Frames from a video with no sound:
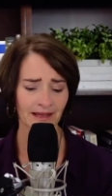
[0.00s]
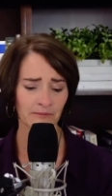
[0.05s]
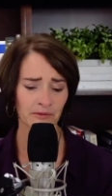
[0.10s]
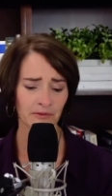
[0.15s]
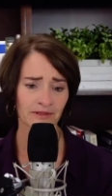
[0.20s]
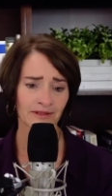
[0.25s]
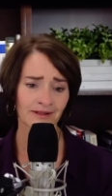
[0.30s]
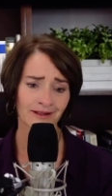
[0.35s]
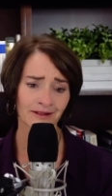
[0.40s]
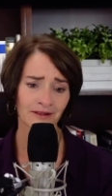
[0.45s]

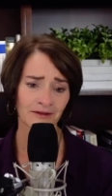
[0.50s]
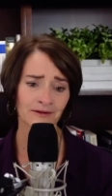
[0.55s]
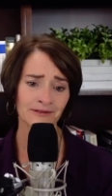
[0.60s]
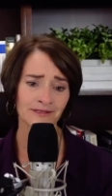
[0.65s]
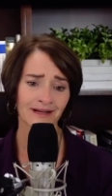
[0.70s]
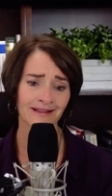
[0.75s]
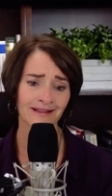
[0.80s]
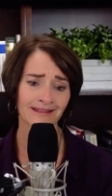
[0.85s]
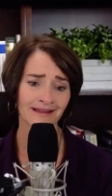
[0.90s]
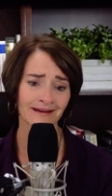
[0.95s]
I'll put the
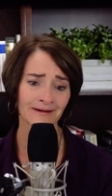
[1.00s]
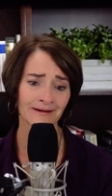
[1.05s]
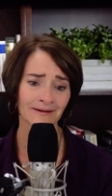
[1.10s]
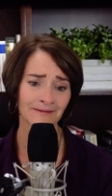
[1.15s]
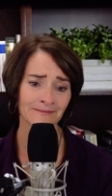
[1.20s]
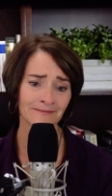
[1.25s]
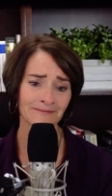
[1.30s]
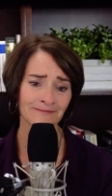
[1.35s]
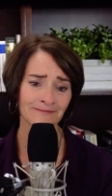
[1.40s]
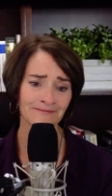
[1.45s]
close on
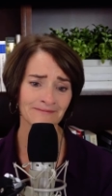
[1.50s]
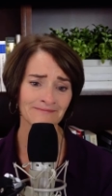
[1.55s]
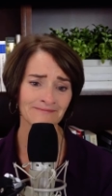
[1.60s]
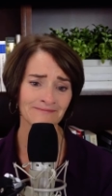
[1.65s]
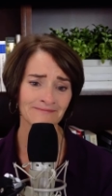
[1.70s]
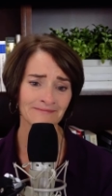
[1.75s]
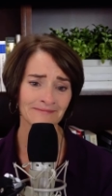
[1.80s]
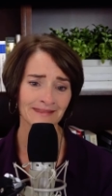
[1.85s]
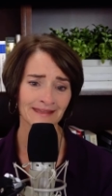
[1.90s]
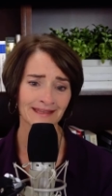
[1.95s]
there,
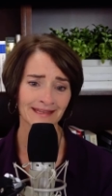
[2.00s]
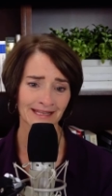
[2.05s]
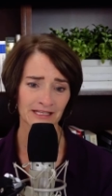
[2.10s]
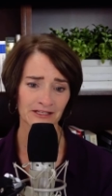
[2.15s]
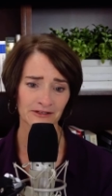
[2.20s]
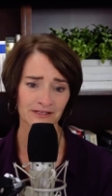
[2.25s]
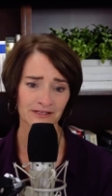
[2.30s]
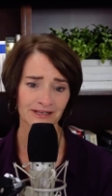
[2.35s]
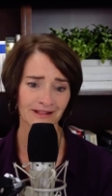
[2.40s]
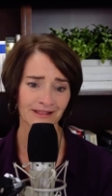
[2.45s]

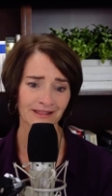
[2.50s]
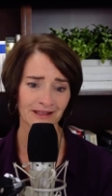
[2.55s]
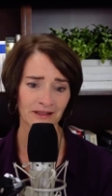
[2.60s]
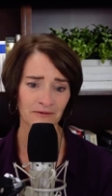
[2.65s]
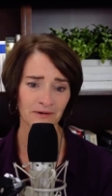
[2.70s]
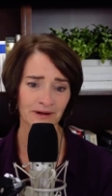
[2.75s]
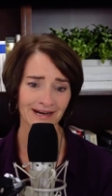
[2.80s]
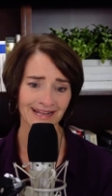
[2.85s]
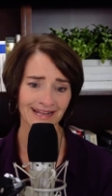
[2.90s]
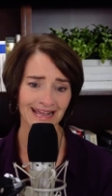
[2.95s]
unless there's
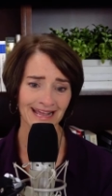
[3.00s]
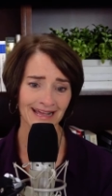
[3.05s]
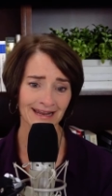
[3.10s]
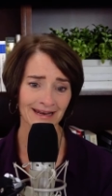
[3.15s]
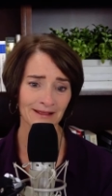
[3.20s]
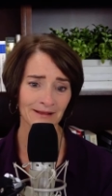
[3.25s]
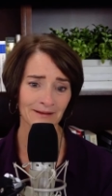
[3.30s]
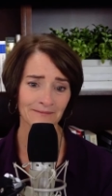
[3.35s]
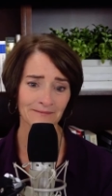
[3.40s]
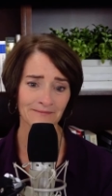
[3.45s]
anything you want to
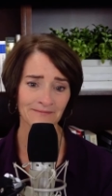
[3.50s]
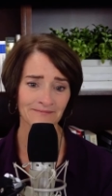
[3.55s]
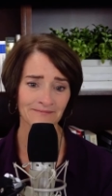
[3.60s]
add.